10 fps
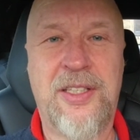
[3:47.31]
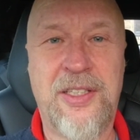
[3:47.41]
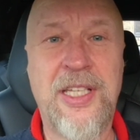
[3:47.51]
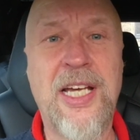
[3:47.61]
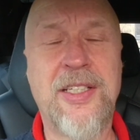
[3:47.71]

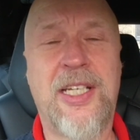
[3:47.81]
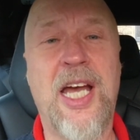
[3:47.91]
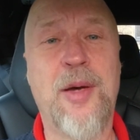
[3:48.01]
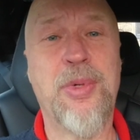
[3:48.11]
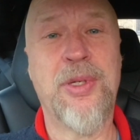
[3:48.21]
That
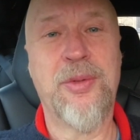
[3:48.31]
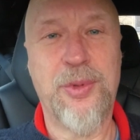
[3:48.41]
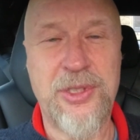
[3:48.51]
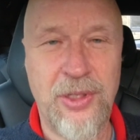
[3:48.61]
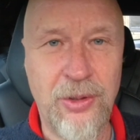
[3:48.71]
gap
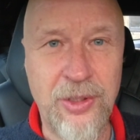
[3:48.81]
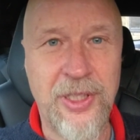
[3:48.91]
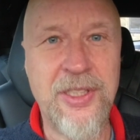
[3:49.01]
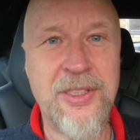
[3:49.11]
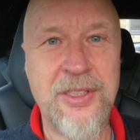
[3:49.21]
was
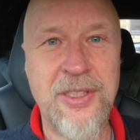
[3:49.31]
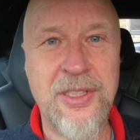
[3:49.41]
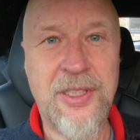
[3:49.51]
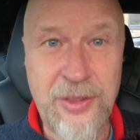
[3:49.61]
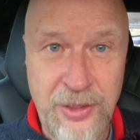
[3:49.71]
longer
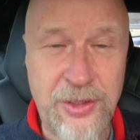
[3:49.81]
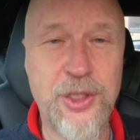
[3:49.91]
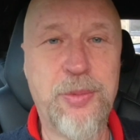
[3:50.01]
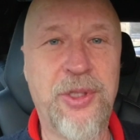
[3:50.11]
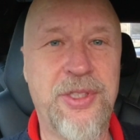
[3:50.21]
than
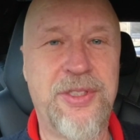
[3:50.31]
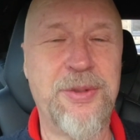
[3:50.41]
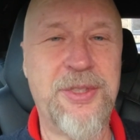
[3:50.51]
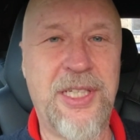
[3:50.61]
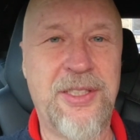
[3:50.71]

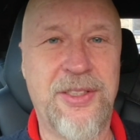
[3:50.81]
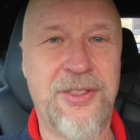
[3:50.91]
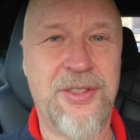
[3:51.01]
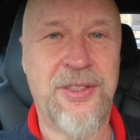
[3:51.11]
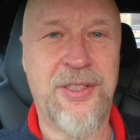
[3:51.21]
2.2
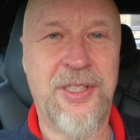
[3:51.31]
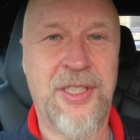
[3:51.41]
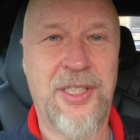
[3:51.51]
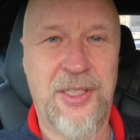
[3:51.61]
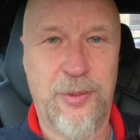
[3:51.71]
seconds.
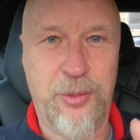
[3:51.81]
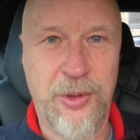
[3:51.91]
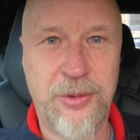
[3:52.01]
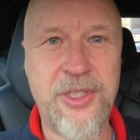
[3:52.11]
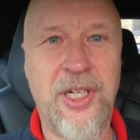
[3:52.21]
I'll
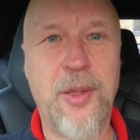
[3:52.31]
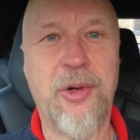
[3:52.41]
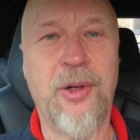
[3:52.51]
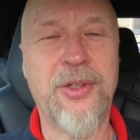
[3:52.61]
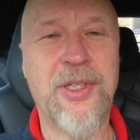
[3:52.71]
put a little
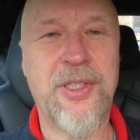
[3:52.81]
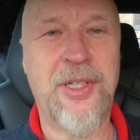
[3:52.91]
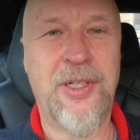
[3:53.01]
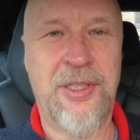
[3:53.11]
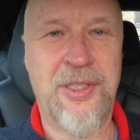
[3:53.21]
timer on,
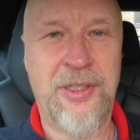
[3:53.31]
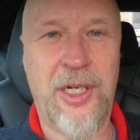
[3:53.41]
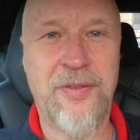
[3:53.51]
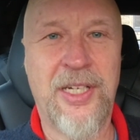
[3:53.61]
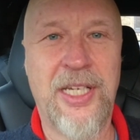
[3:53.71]

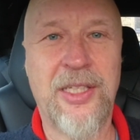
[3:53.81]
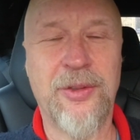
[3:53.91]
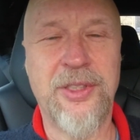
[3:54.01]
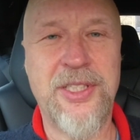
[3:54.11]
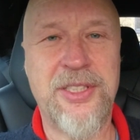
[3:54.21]
overlaying
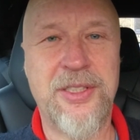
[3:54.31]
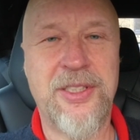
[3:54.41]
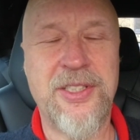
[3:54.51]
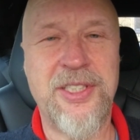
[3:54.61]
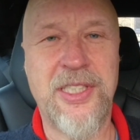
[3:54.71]
on this so you
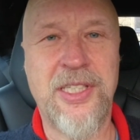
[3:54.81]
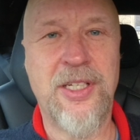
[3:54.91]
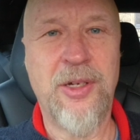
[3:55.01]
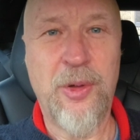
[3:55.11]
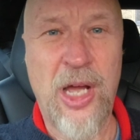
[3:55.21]
can see
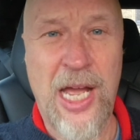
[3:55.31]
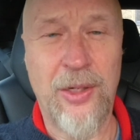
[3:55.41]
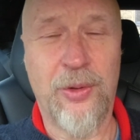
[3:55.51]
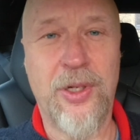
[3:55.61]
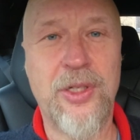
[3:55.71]
how
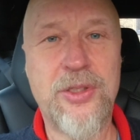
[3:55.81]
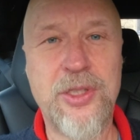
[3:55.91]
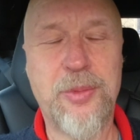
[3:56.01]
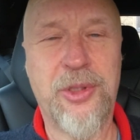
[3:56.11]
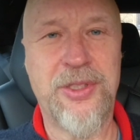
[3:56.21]
long
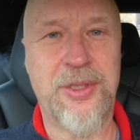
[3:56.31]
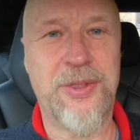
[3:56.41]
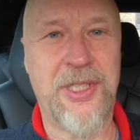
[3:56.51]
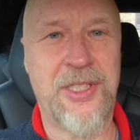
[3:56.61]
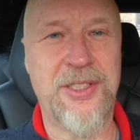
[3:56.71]
2.2
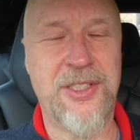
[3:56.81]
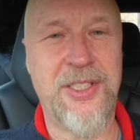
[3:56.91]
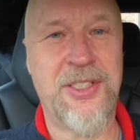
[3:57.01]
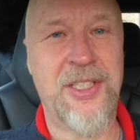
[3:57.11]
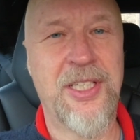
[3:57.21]
seconds
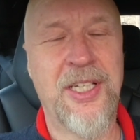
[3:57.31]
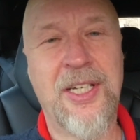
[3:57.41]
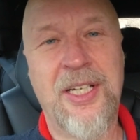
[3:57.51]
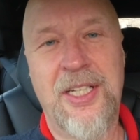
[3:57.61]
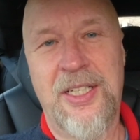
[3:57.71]
is.
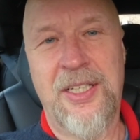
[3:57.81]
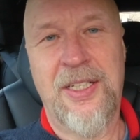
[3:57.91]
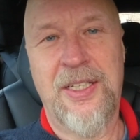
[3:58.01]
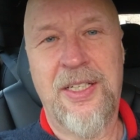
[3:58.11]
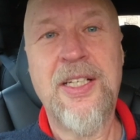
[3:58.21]

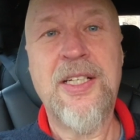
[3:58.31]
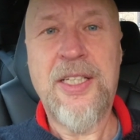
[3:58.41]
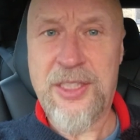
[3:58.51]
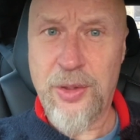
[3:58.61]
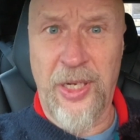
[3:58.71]

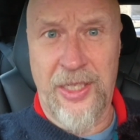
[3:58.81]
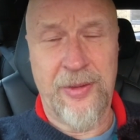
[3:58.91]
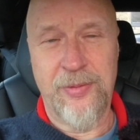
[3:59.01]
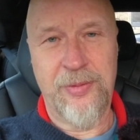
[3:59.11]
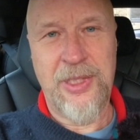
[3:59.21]
That's quick.